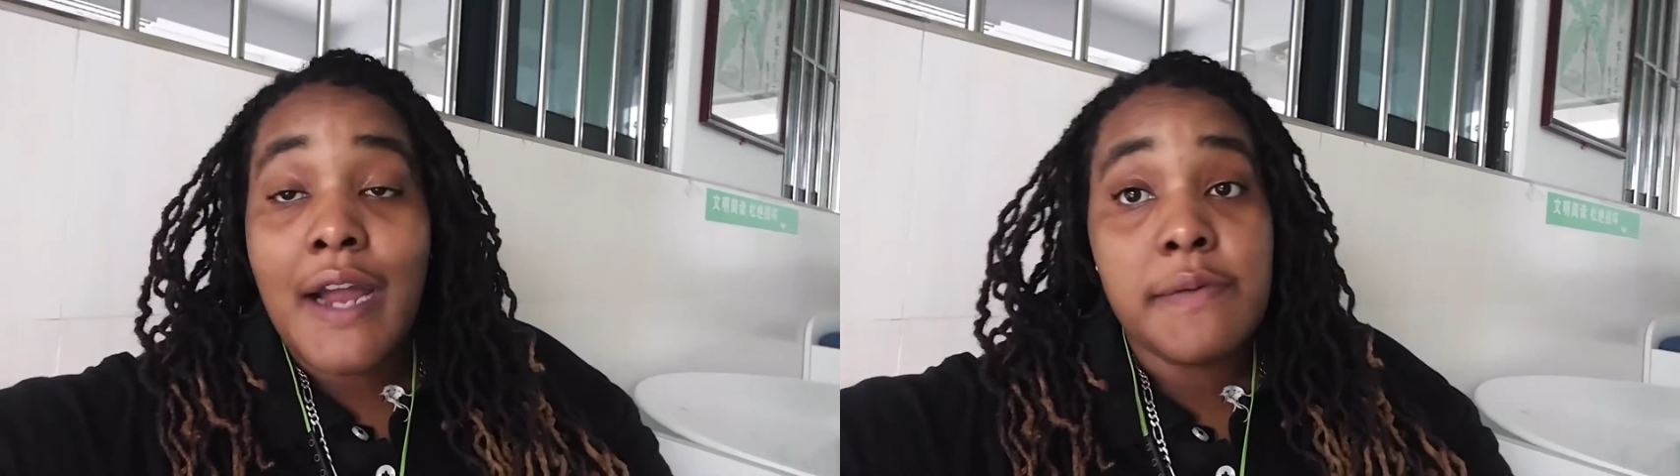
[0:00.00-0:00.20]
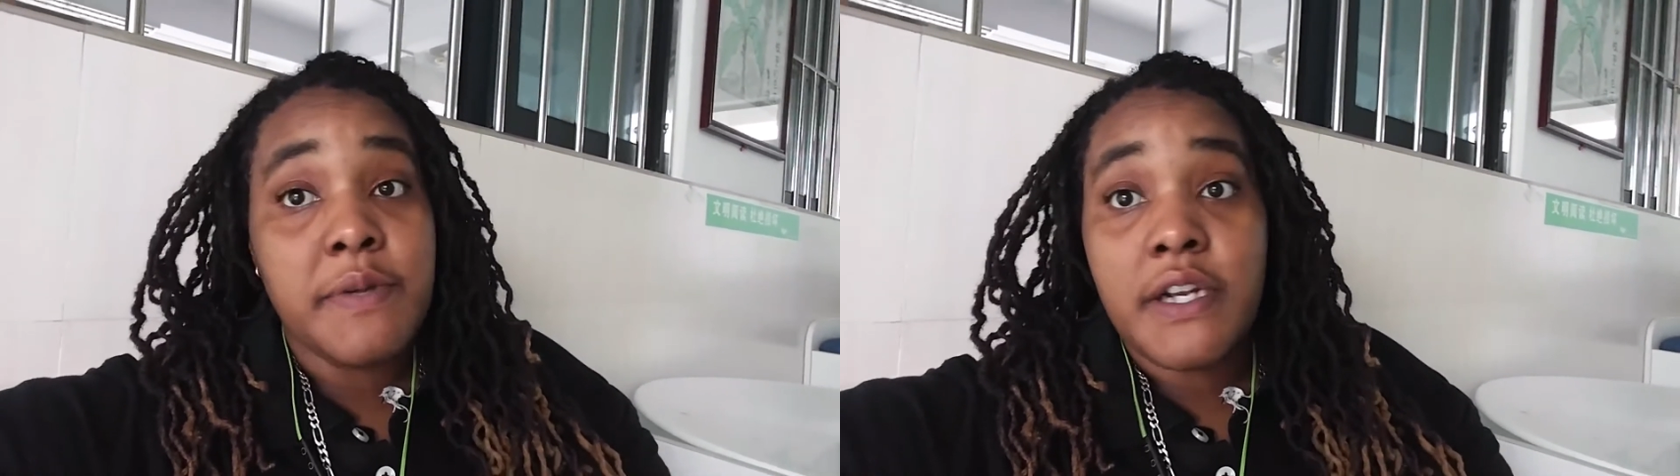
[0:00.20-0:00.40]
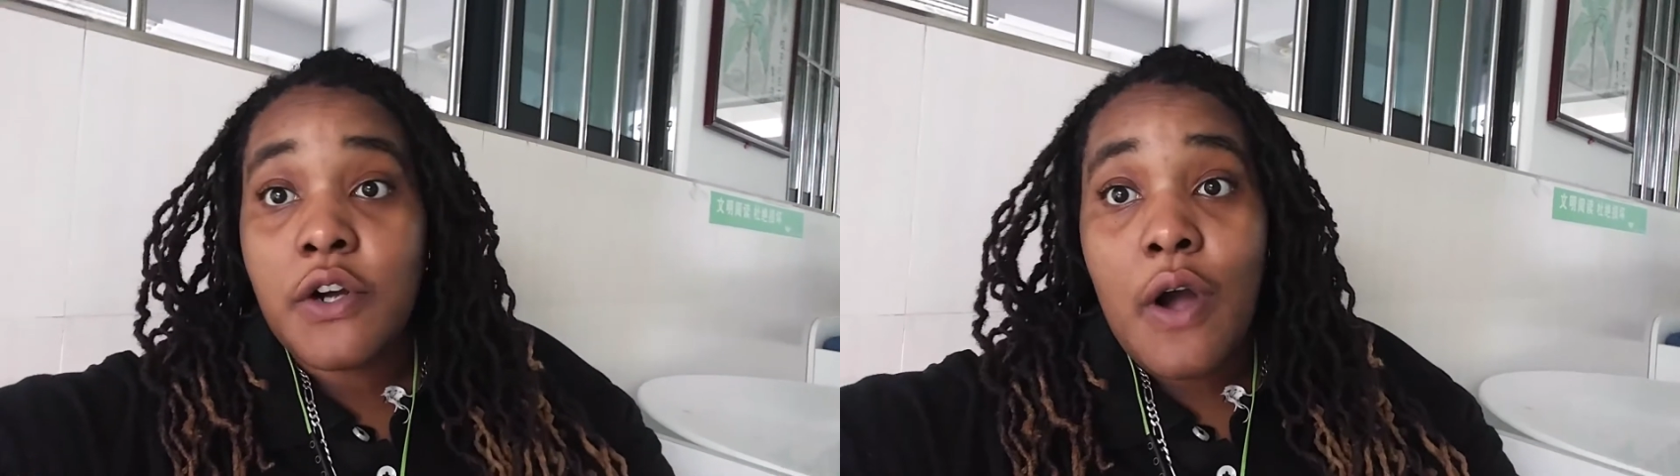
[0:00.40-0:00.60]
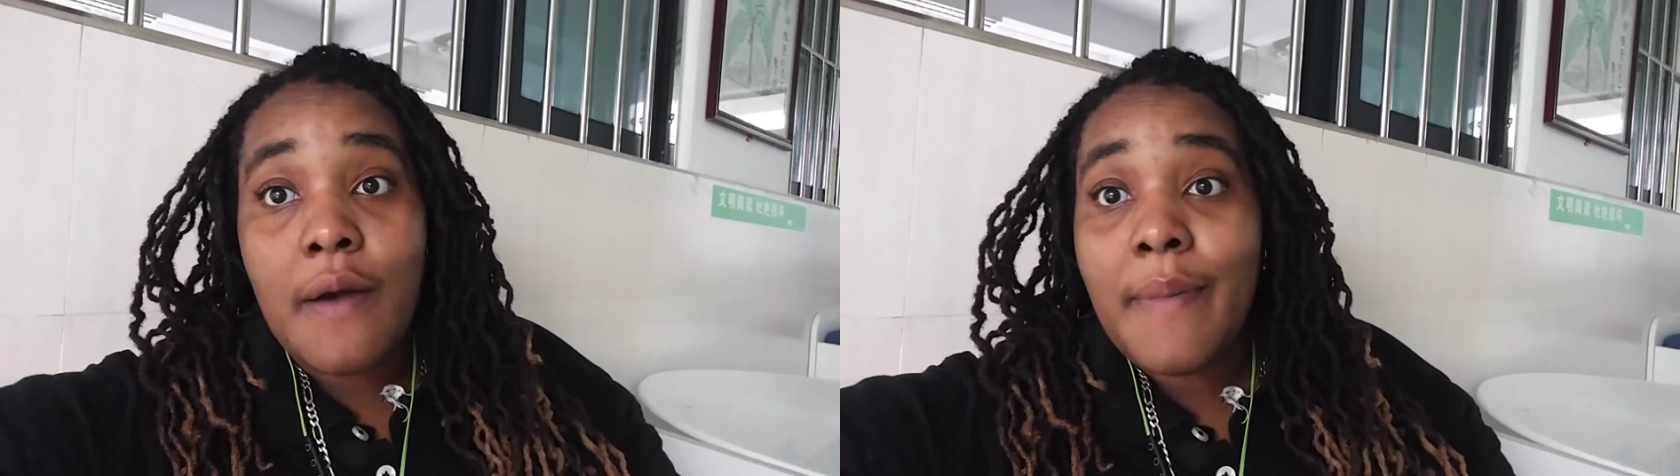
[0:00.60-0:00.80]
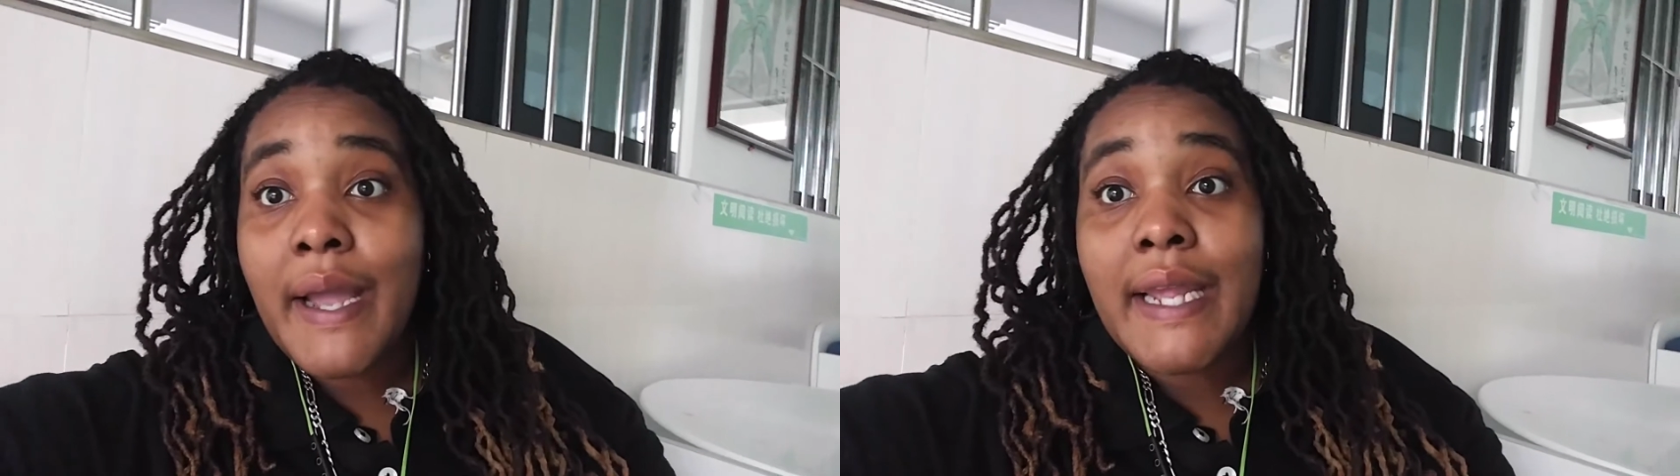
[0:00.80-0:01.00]
I don't plan to go
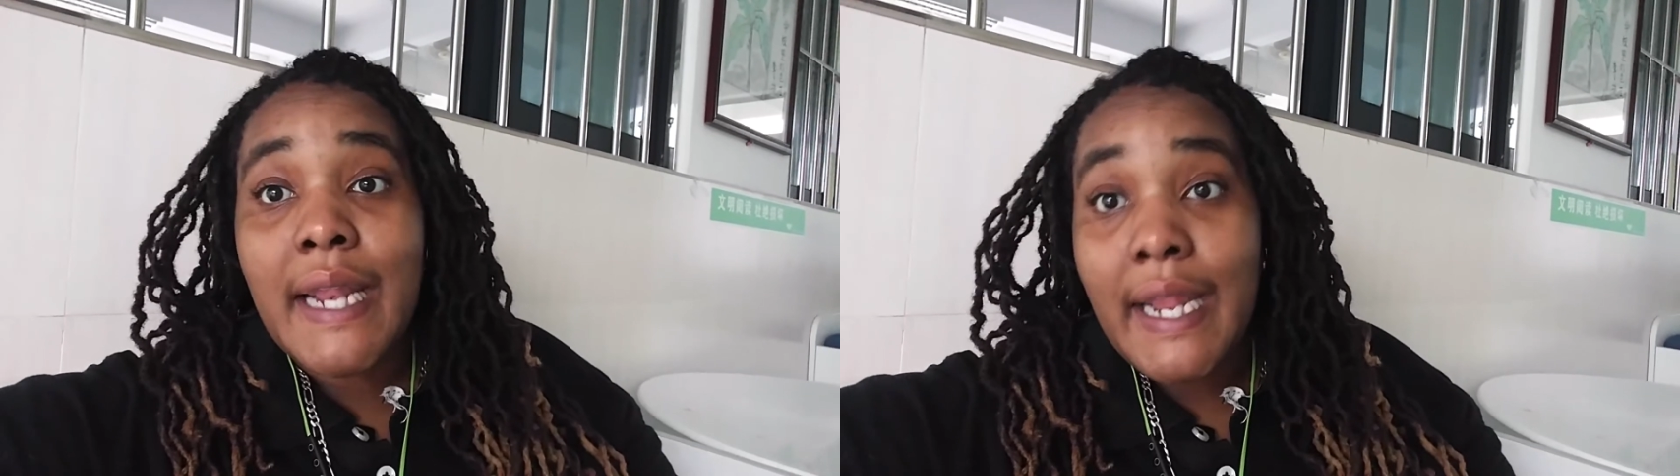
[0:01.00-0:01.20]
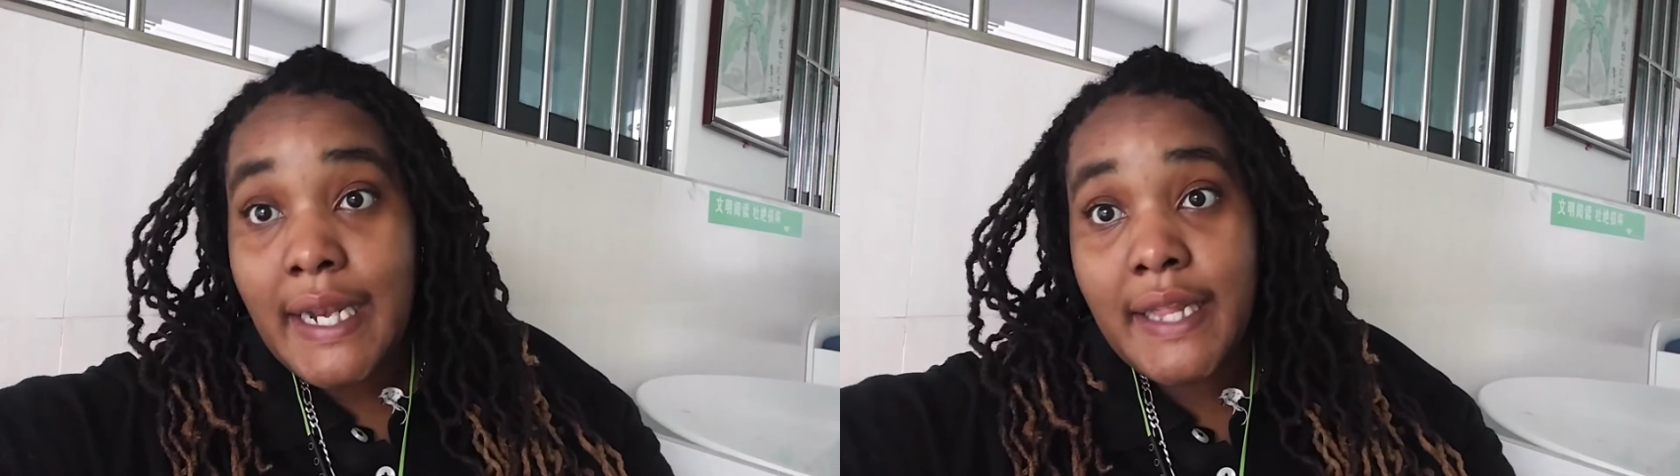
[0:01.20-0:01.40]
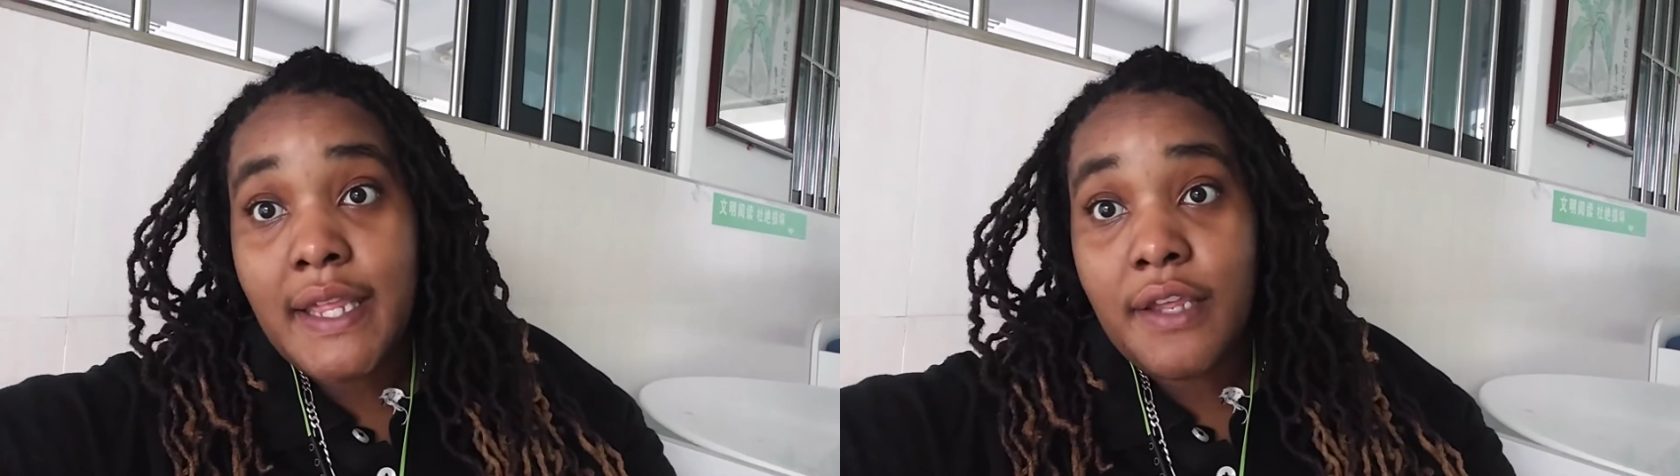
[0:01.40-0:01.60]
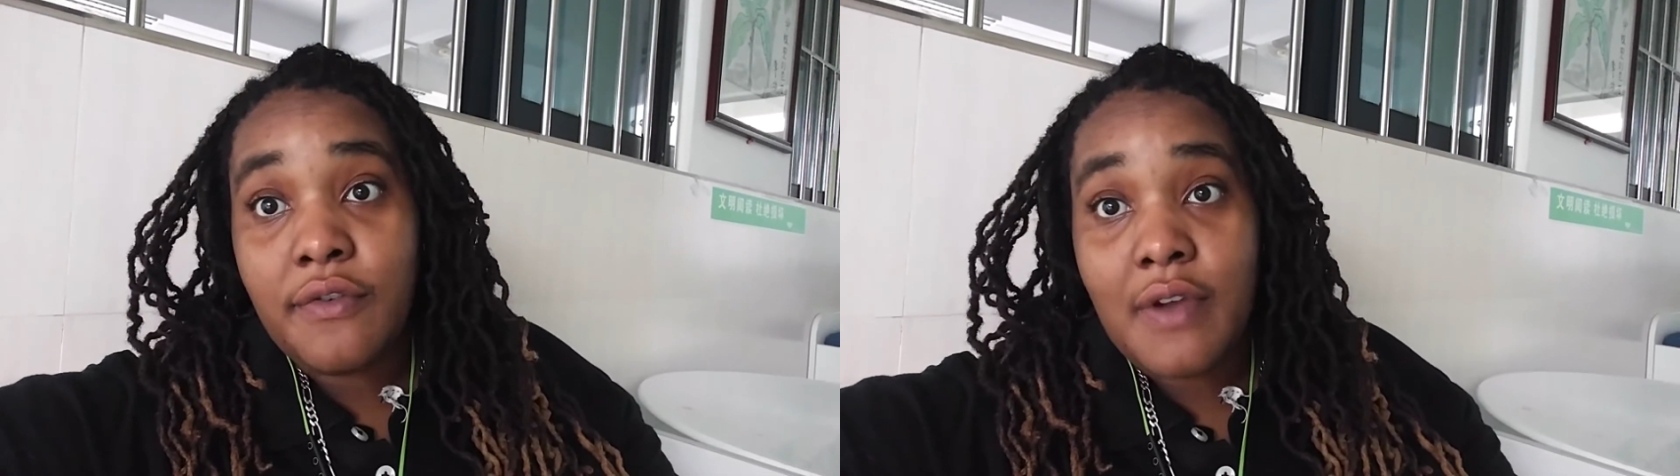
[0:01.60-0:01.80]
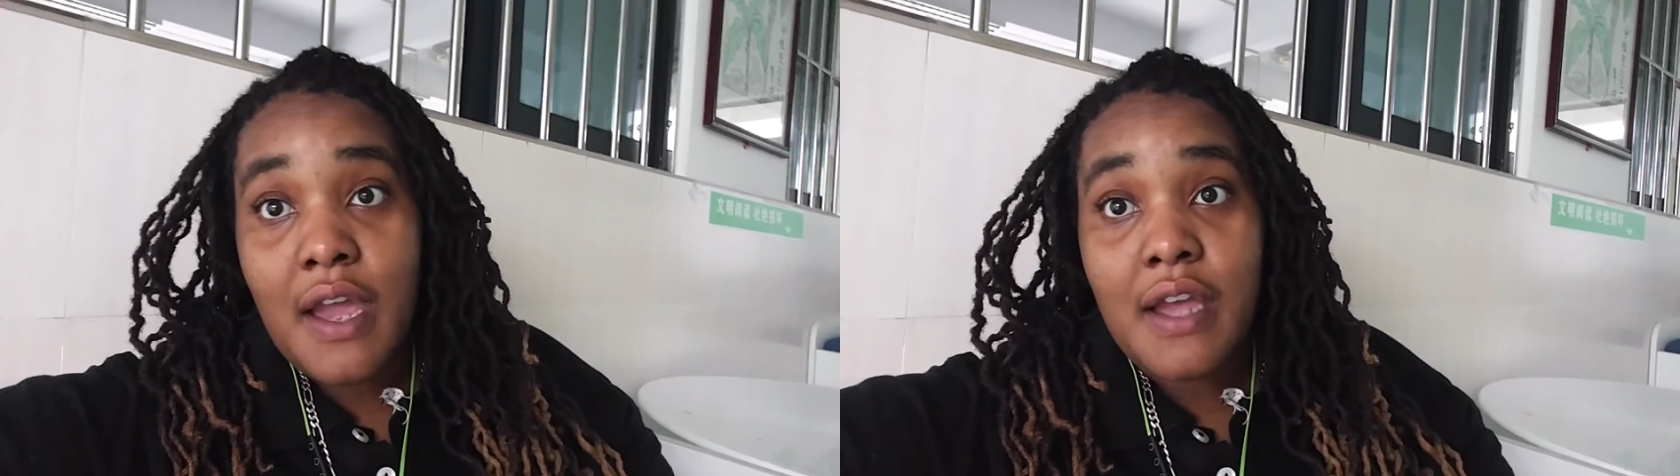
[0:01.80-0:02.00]
out and buy anything,
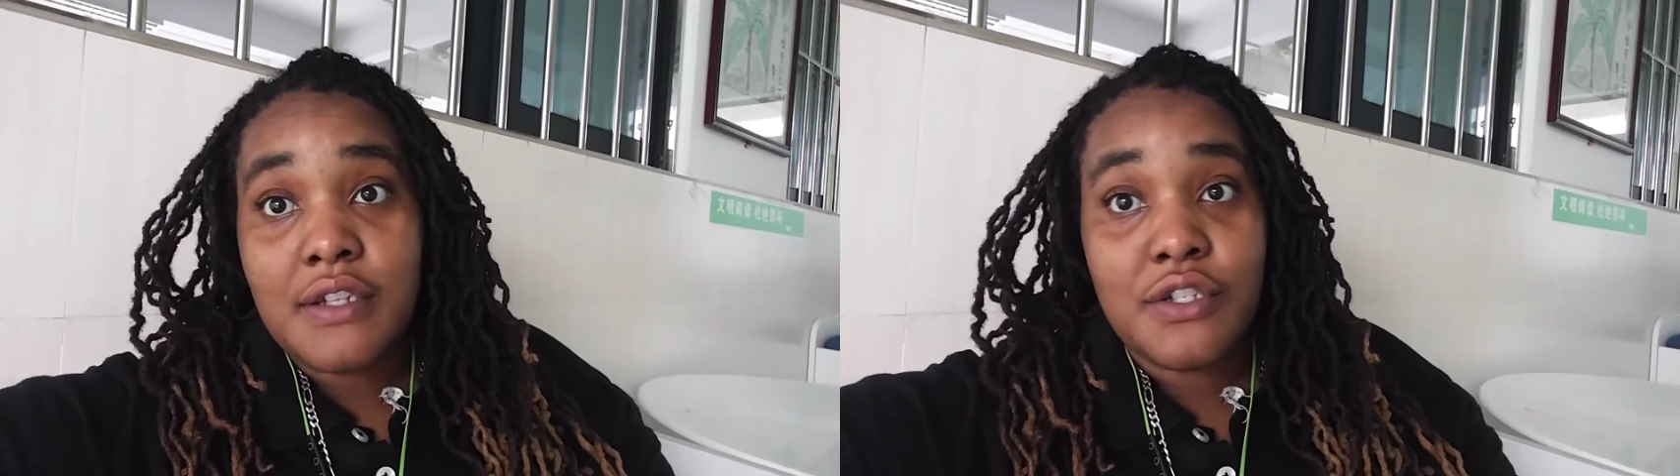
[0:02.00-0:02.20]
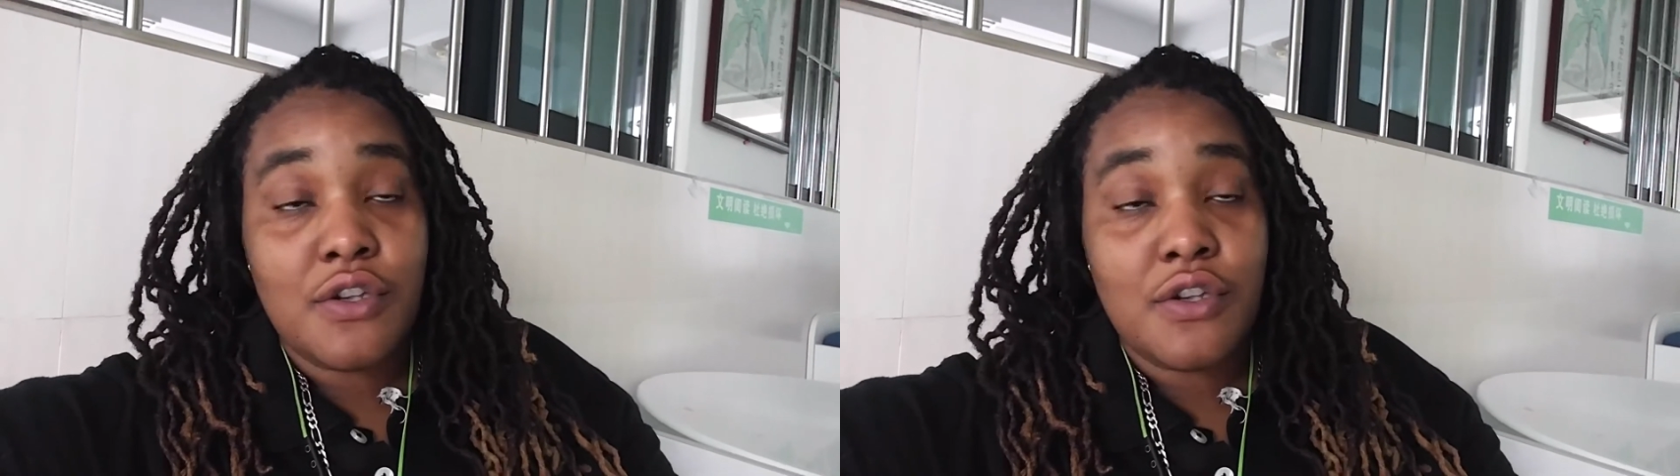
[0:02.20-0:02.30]
you guys.